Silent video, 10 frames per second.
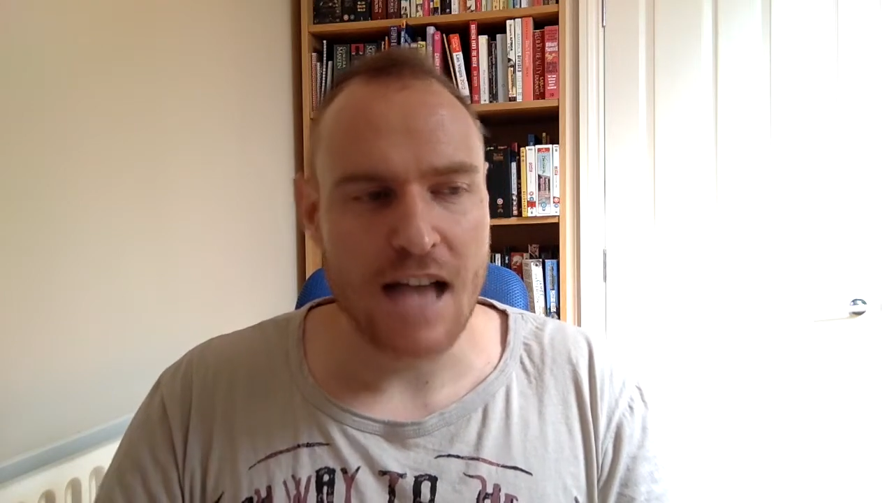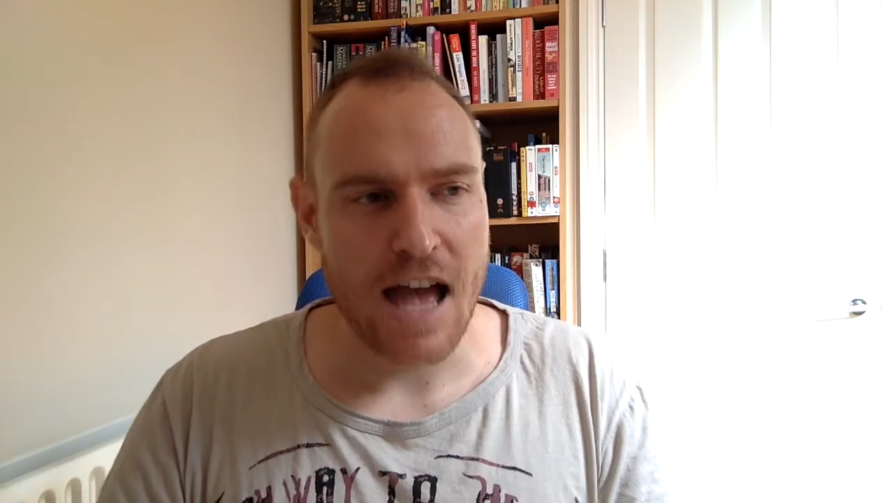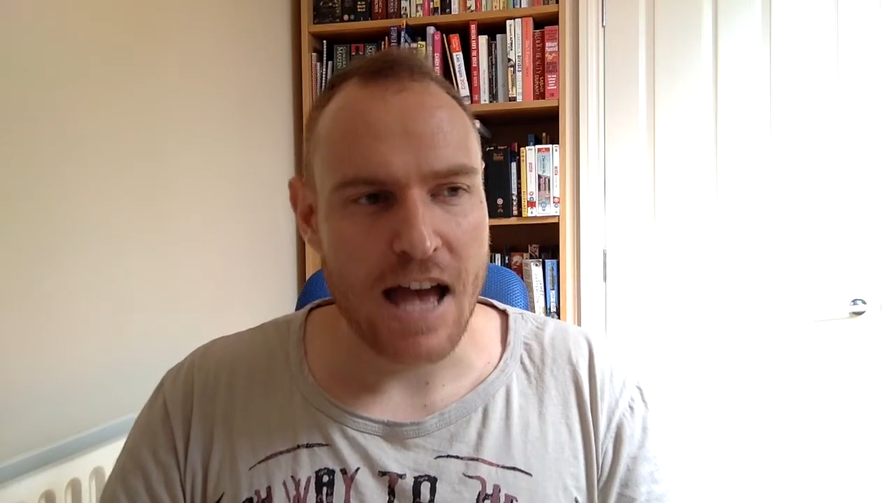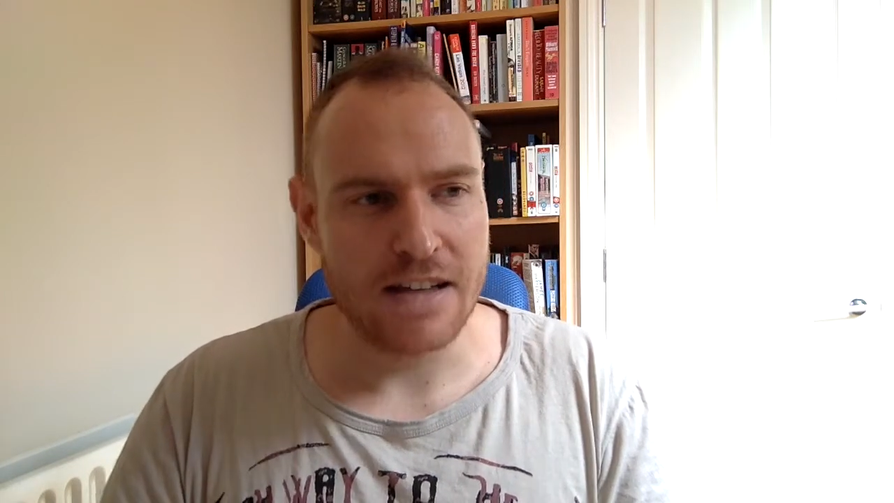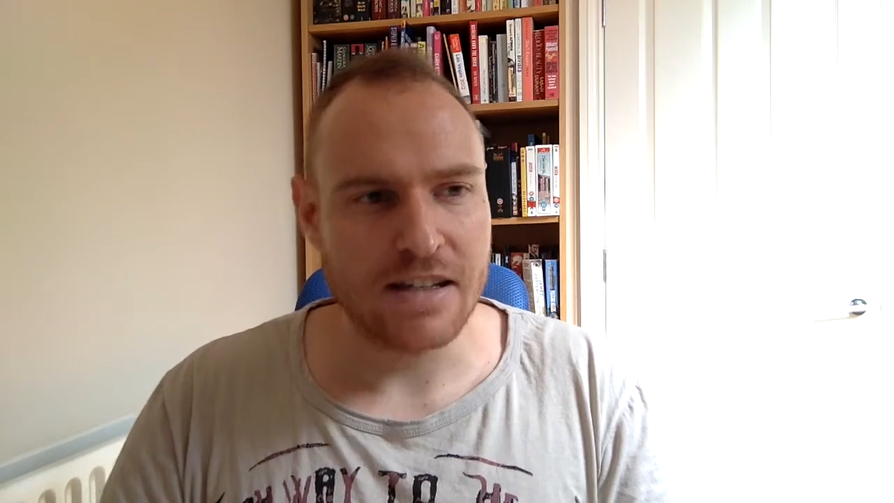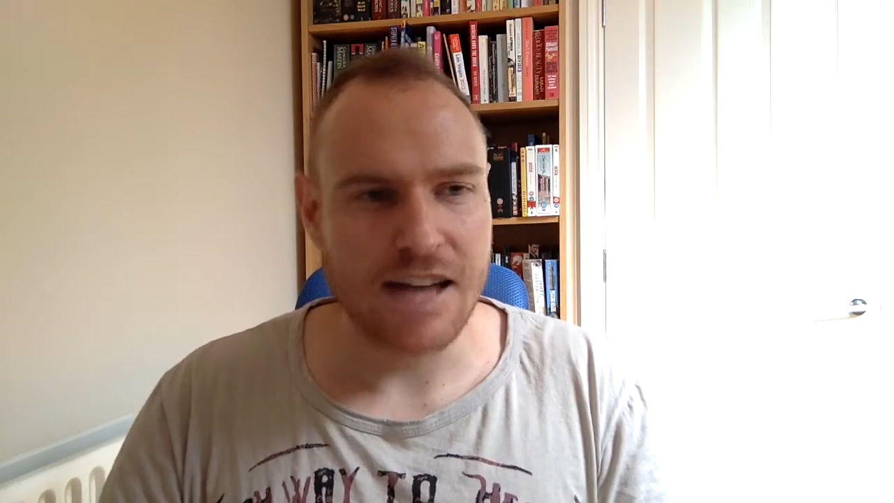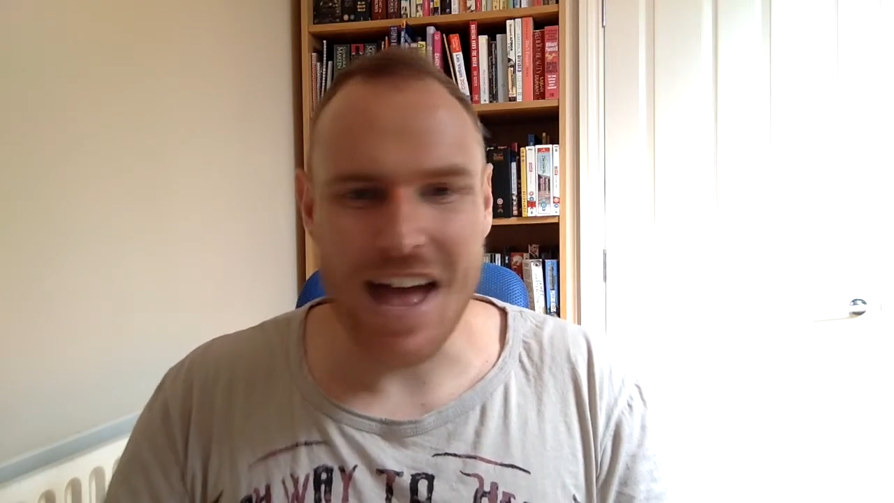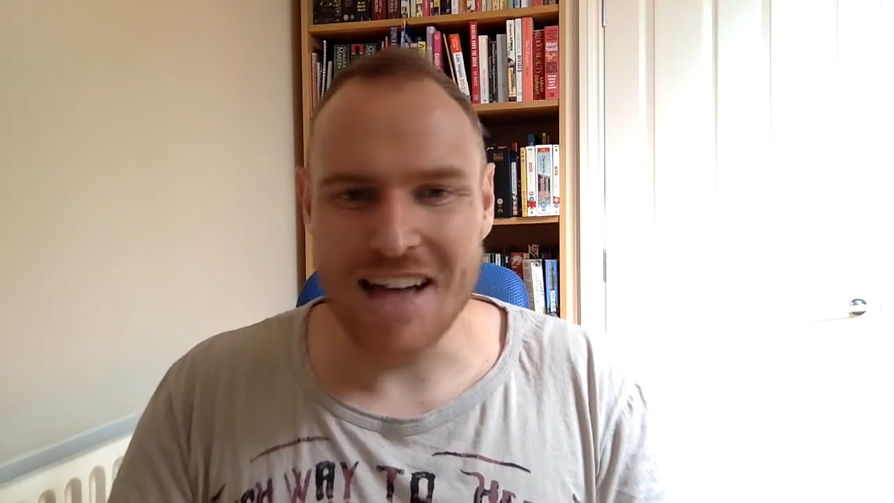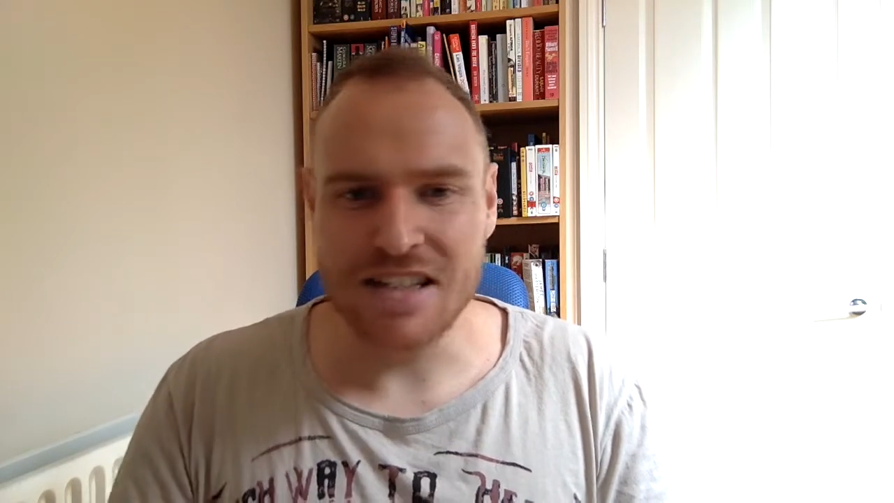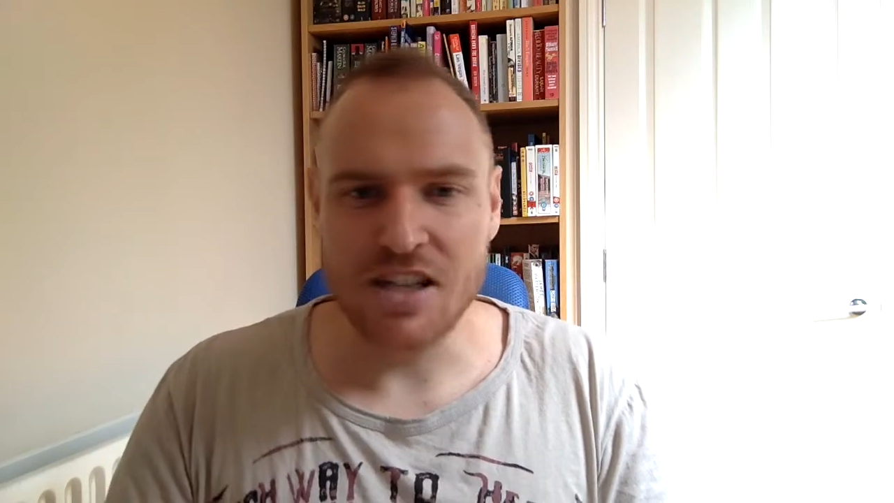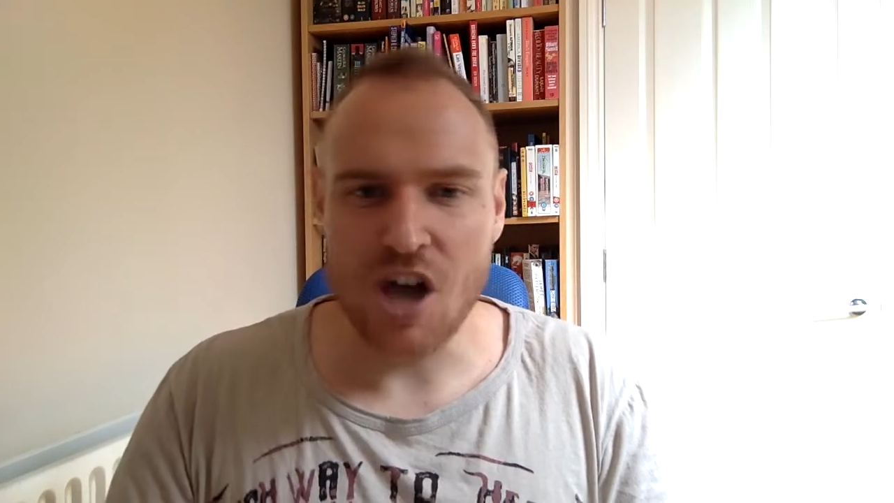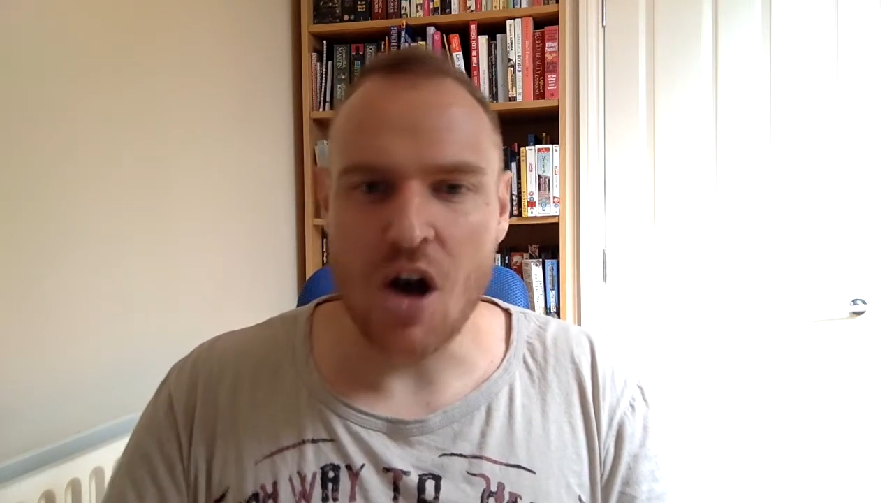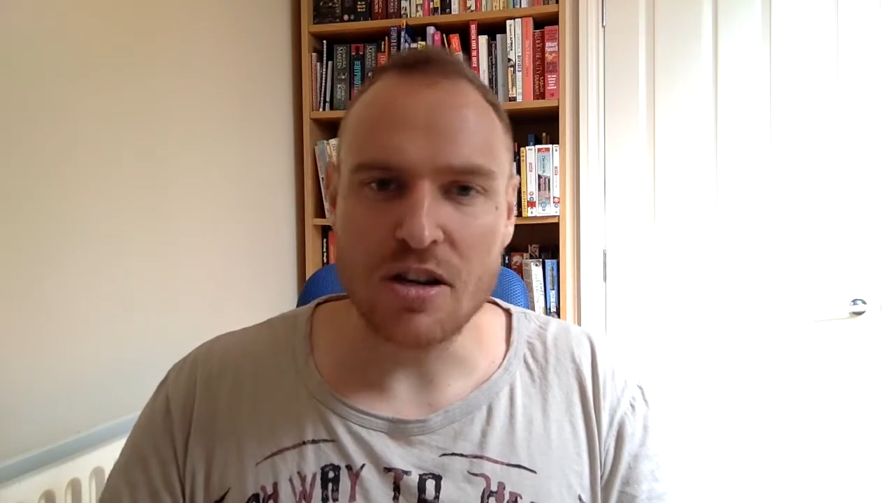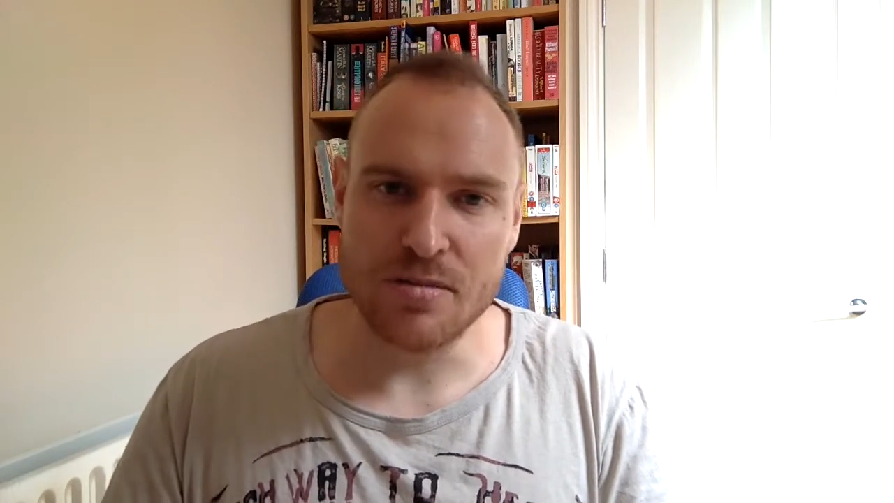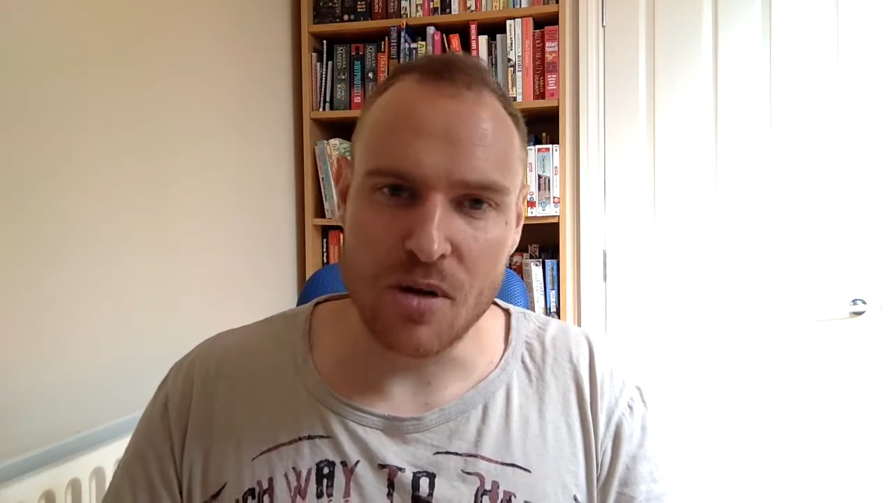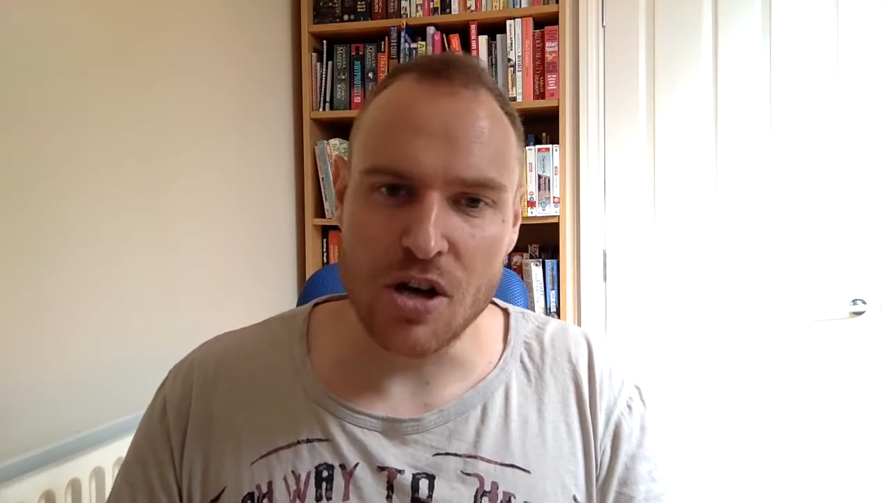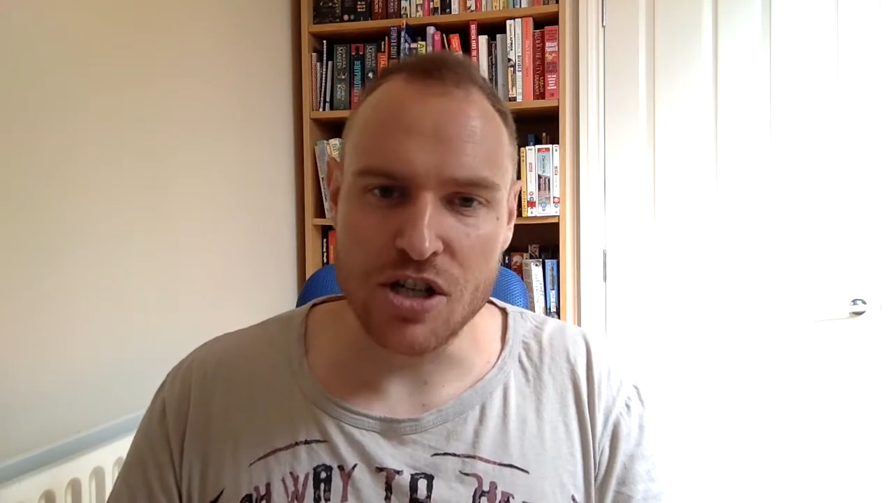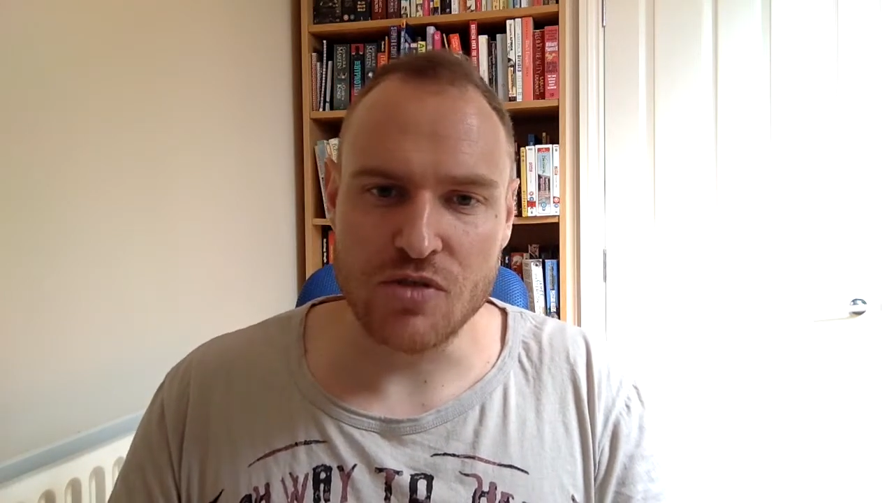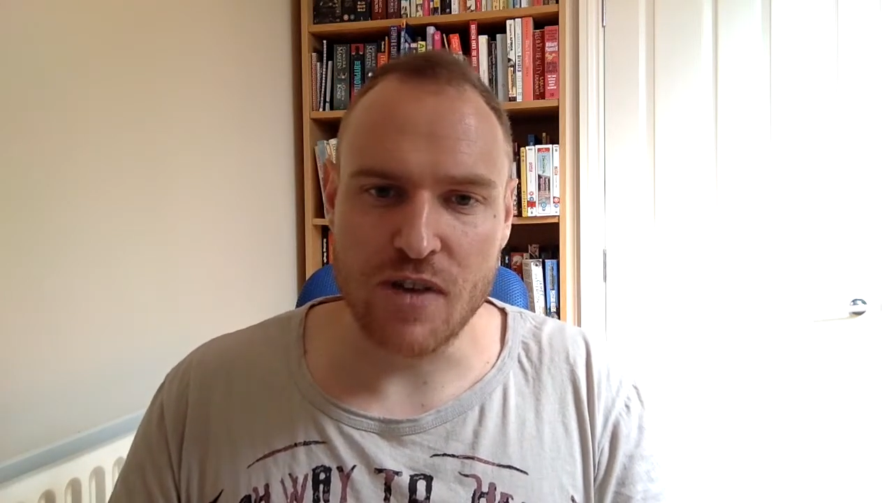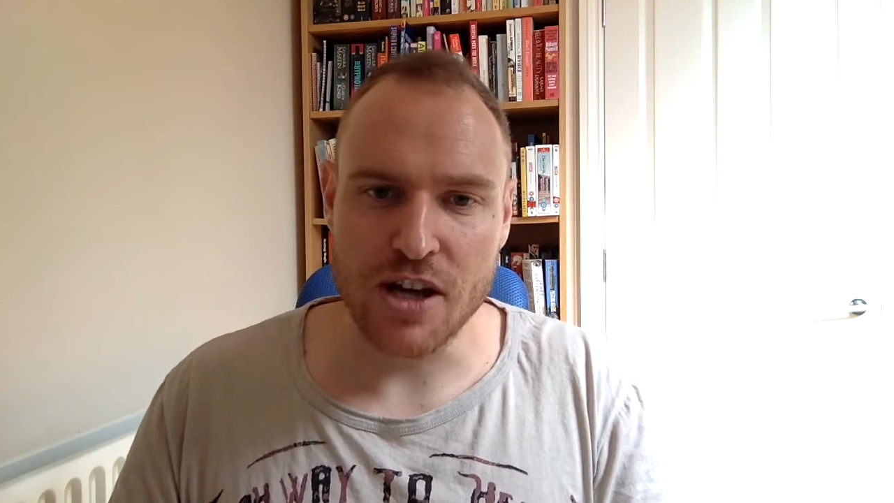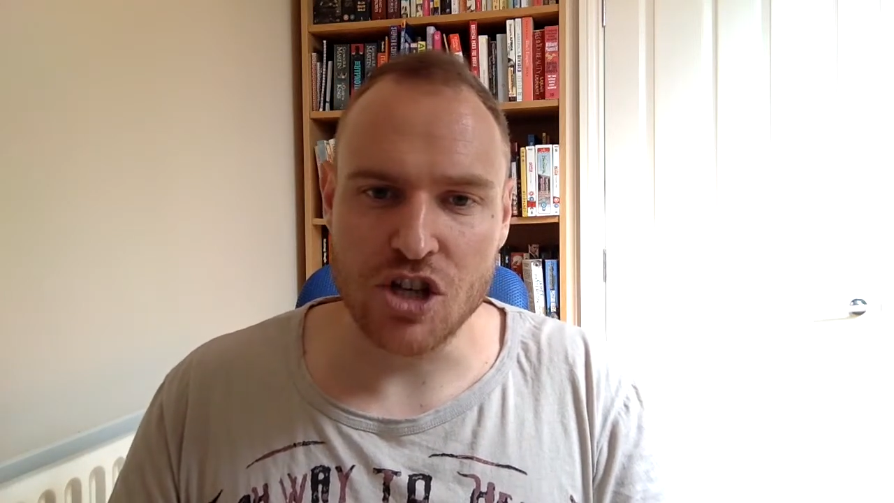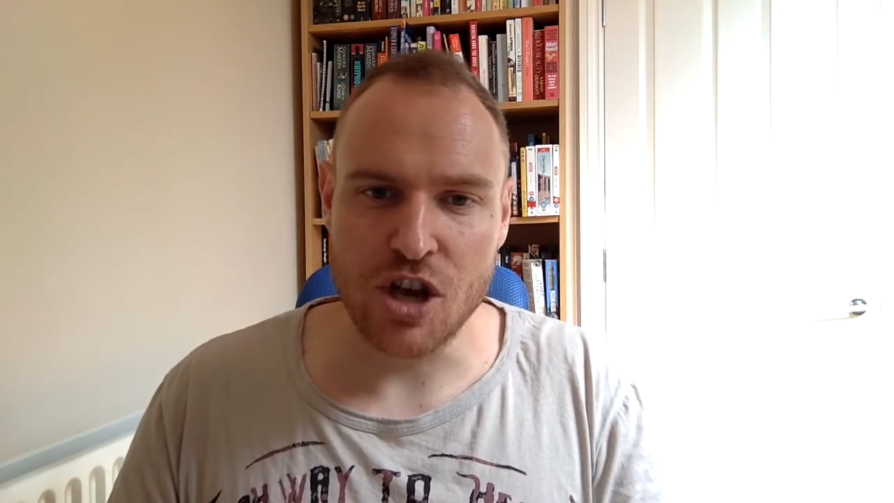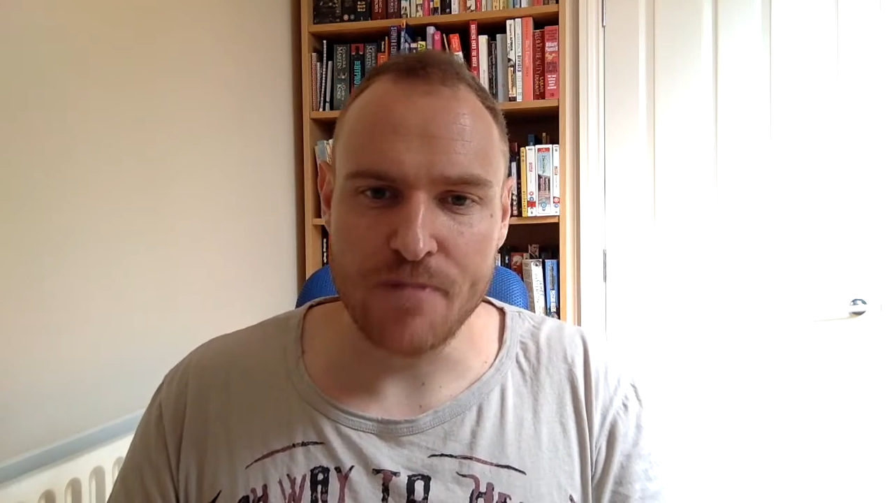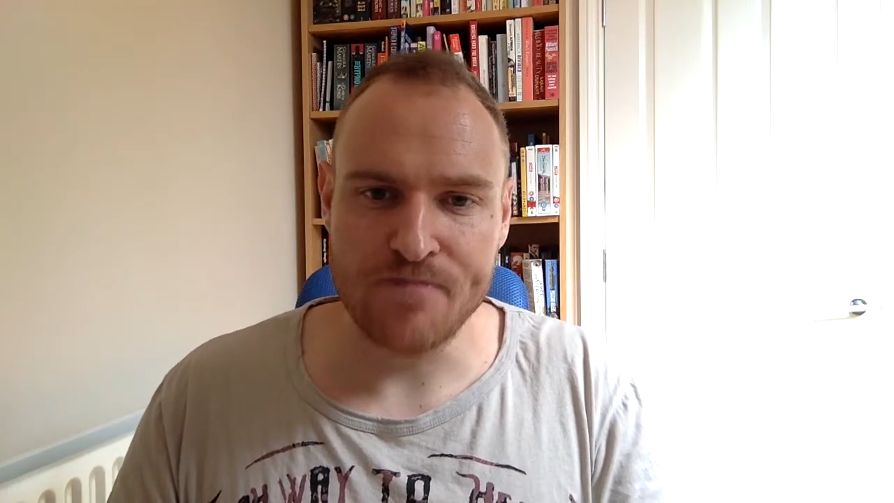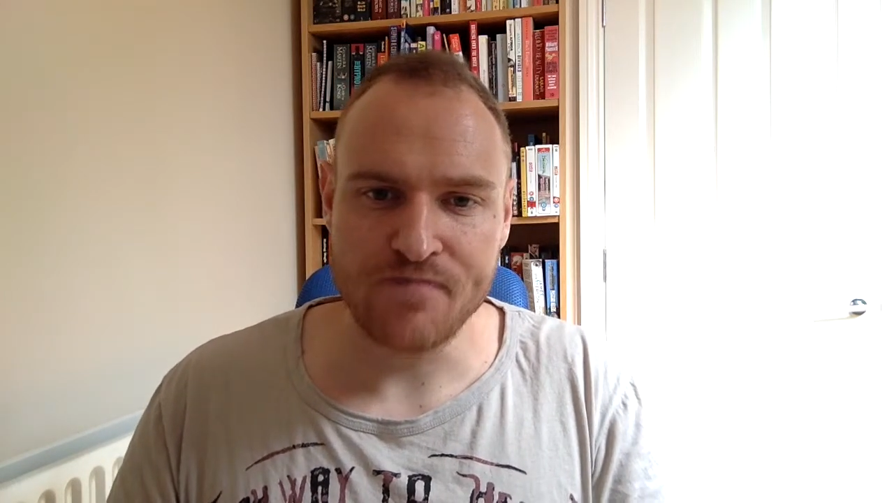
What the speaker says: and an add to cart to purchase ratio,